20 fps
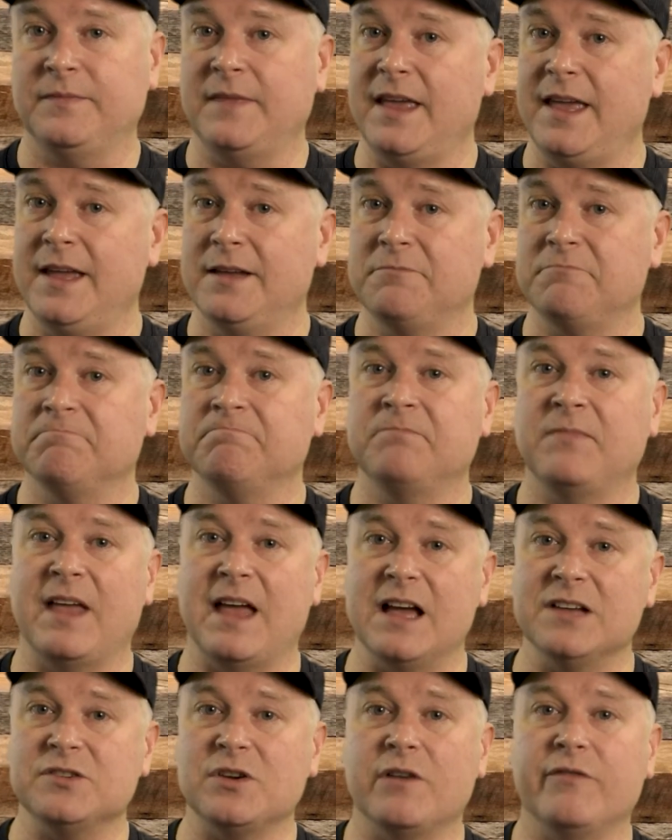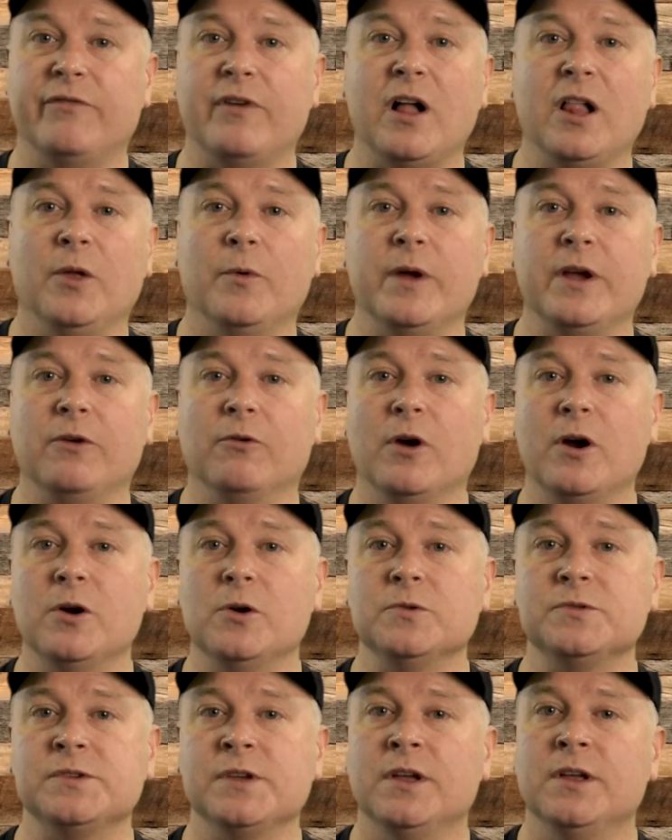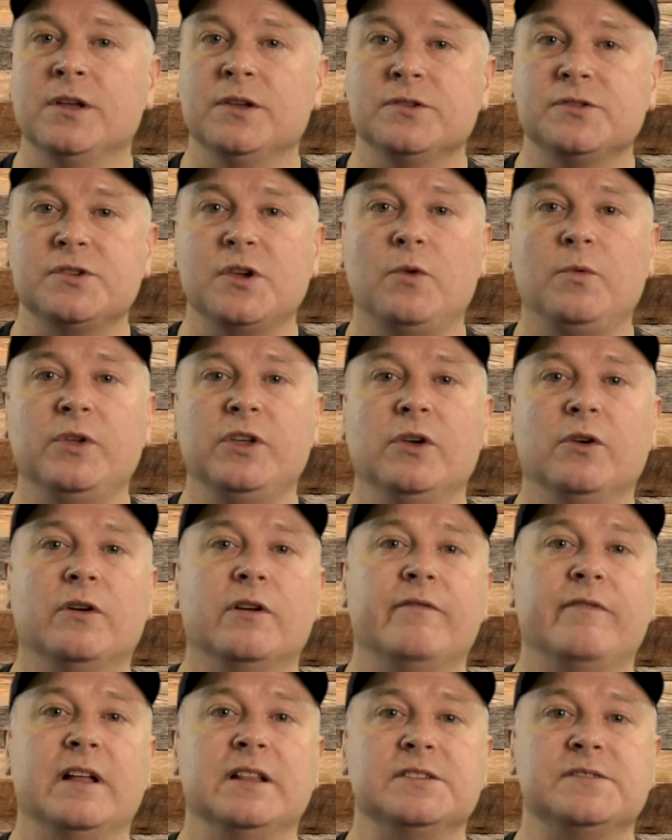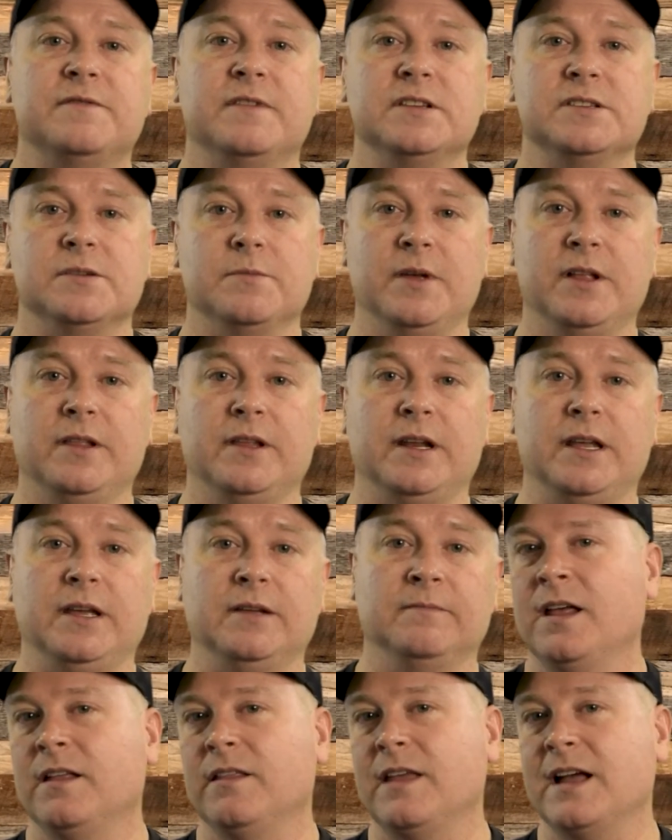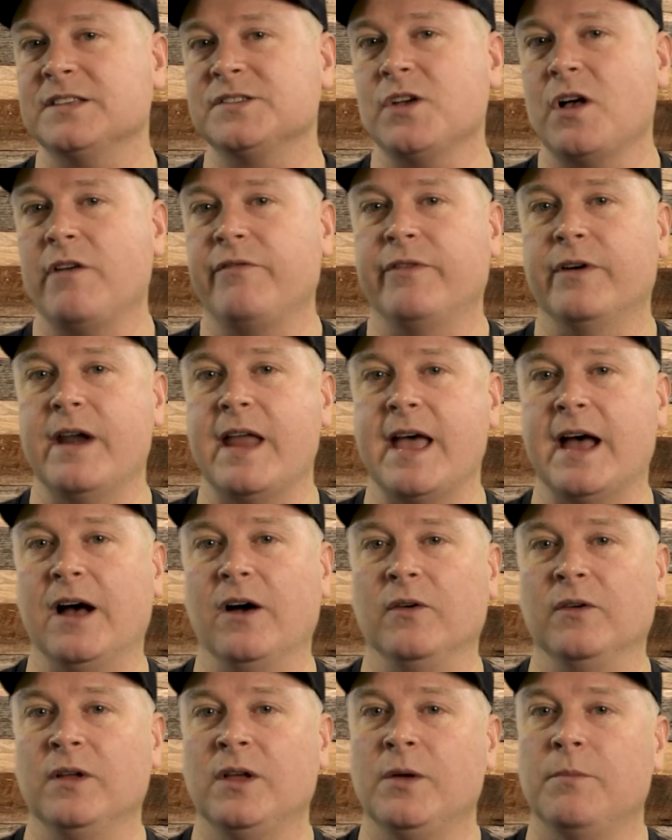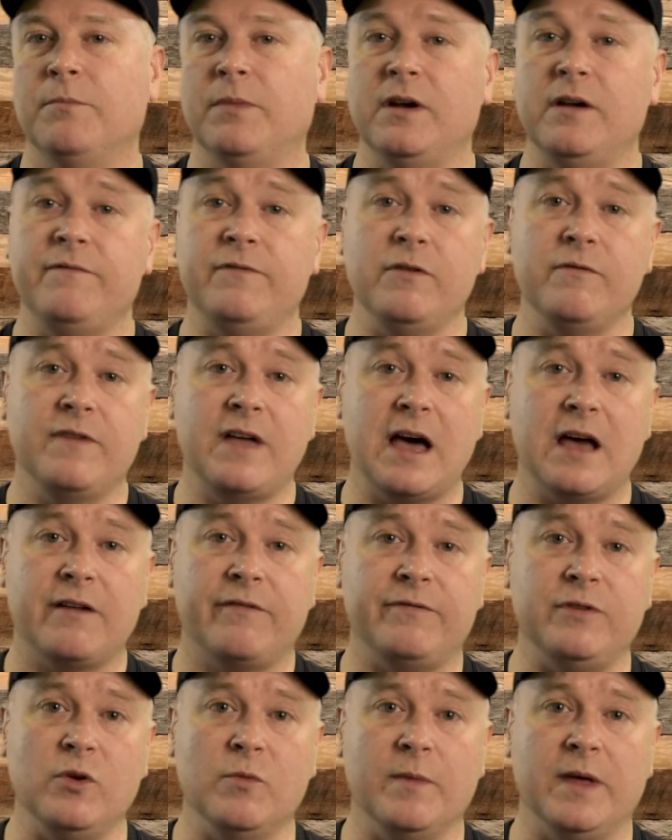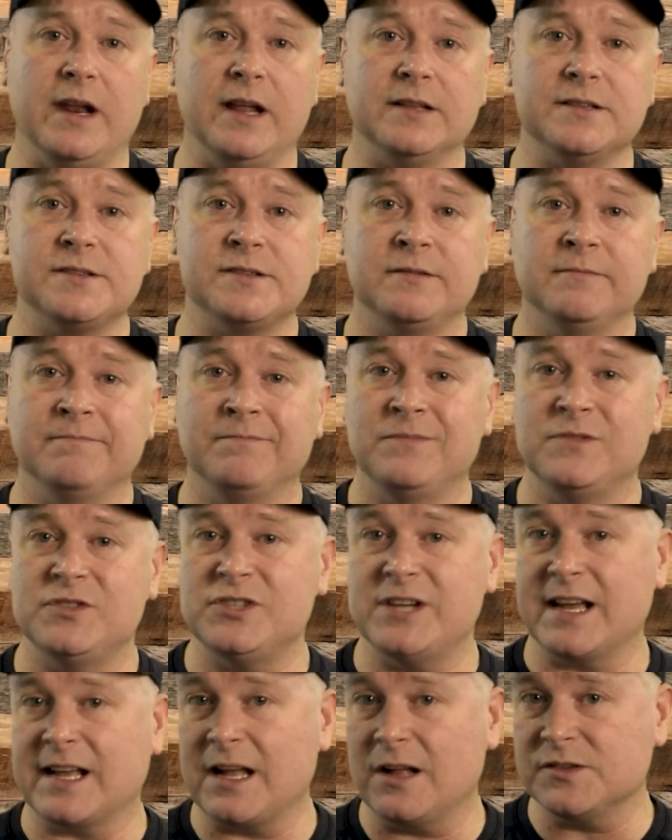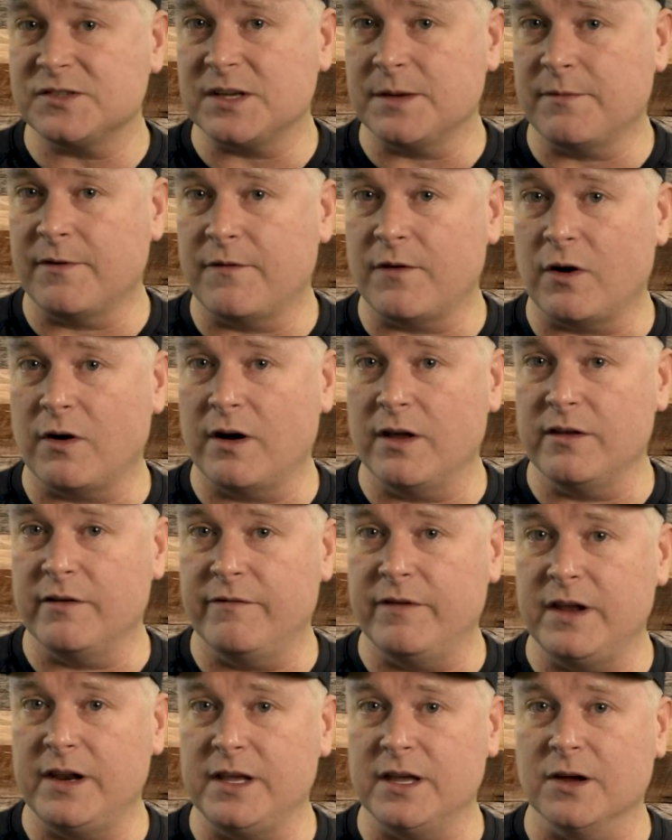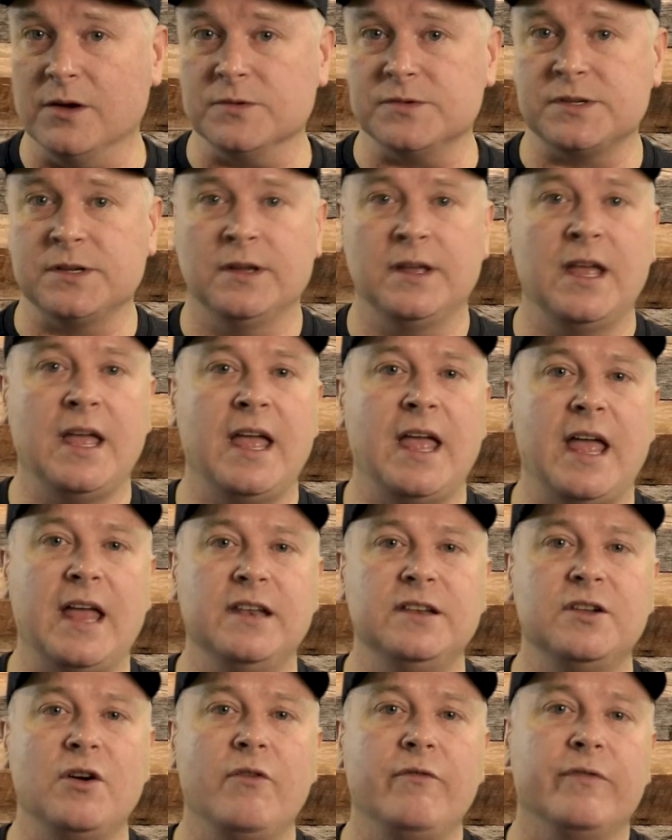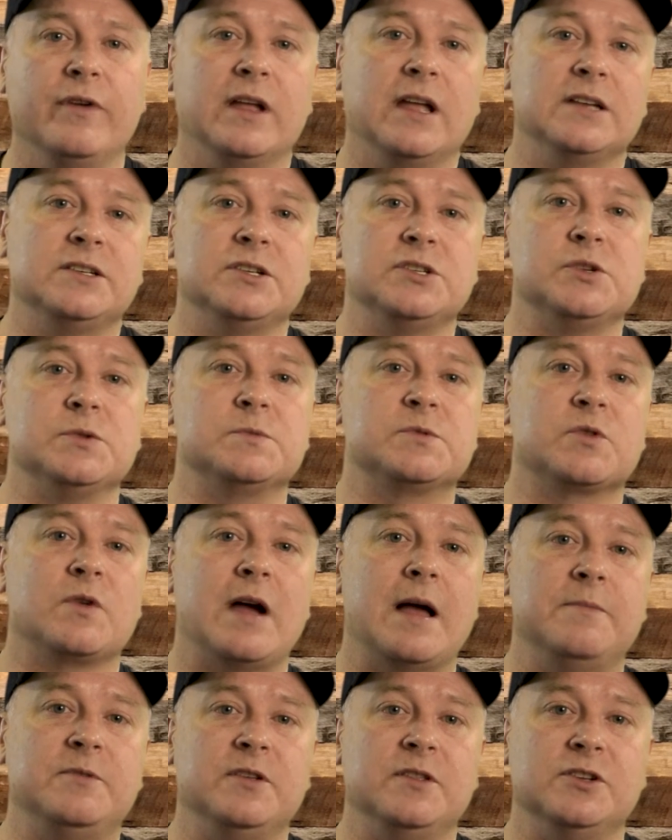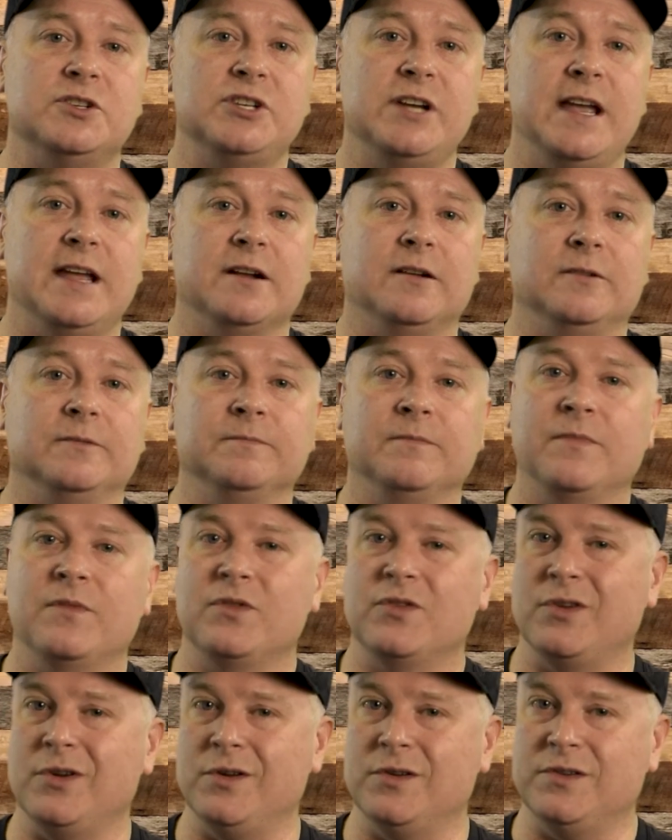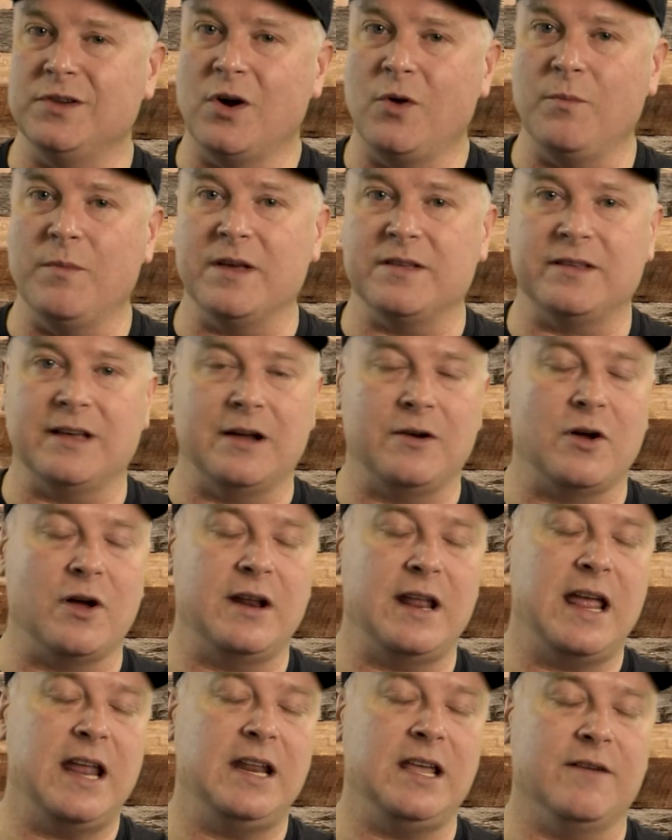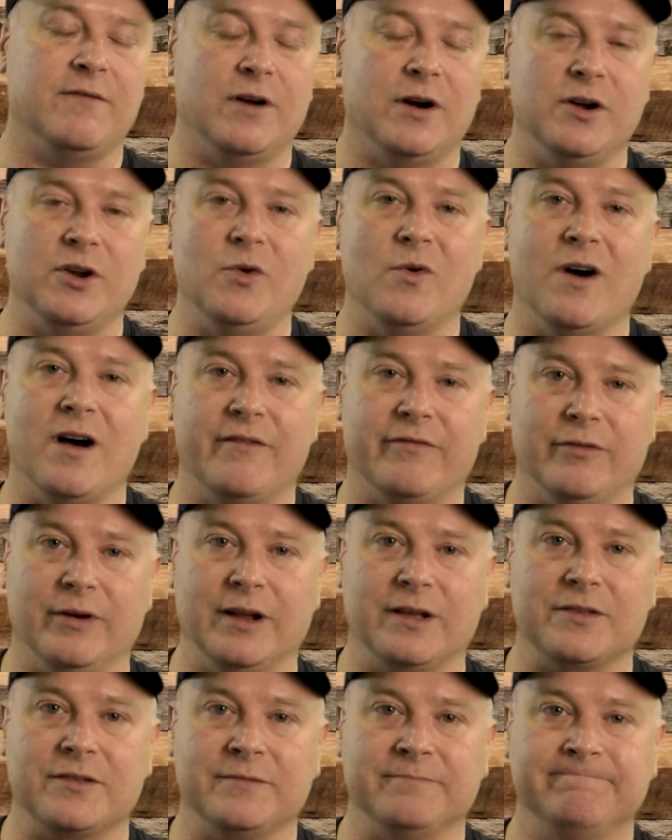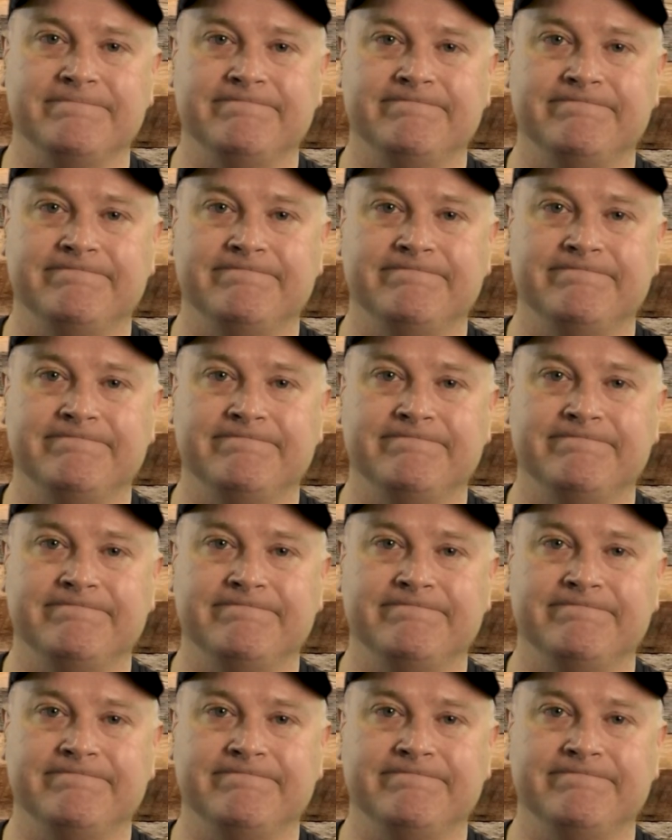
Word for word: And as our following grows, so will your event's visibility. That's all for now, but if you've got a few minutes, check out some of our other videos, and don't forget to subscribe to the channel so you don't miss out on any of our new offerings.